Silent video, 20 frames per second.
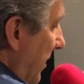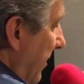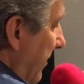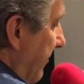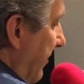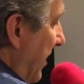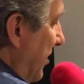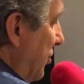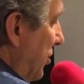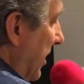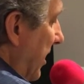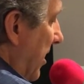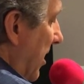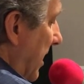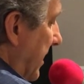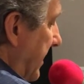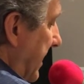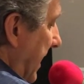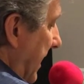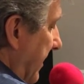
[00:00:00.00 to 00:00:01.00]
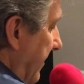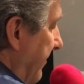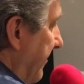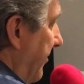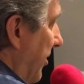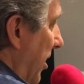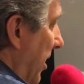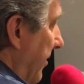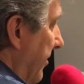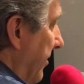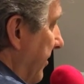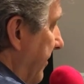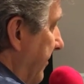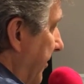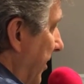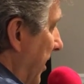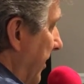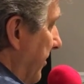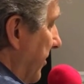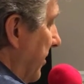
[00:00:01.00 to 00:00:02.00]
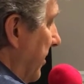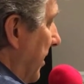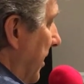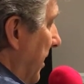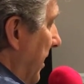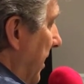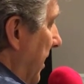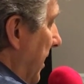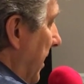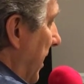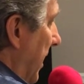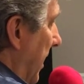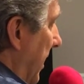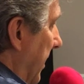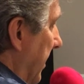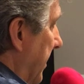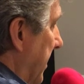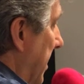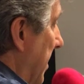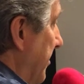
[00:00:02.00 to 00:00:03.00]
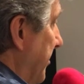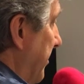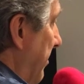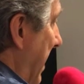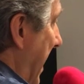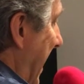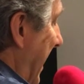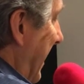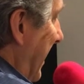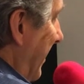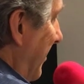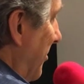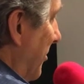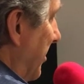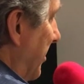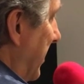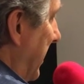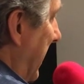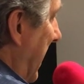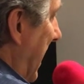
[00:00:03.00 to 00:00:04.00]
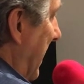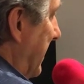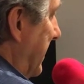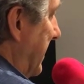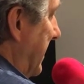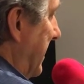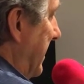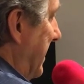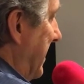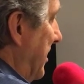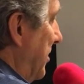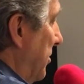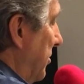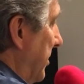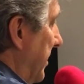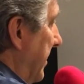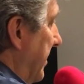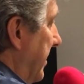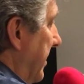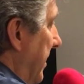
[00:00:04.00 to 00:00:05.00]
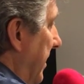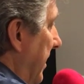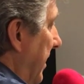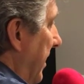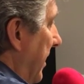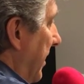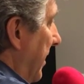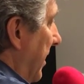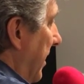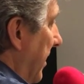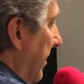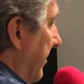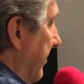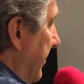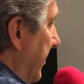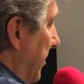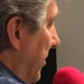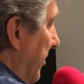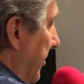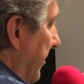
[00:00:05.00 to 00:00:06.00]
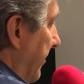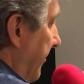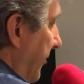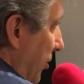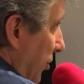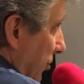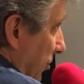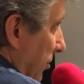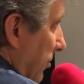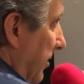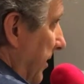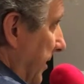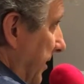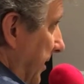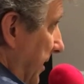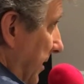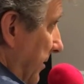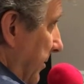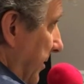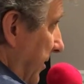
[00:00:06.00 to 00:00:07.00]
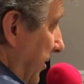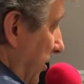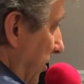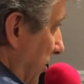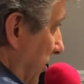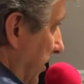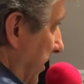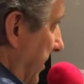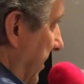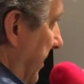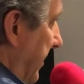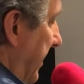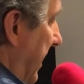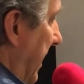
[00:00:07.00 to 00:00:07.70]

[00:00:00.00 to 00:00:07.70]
eventually contact the father. The father comes back. Of course, he has to deal with the funeral and dealing with you. It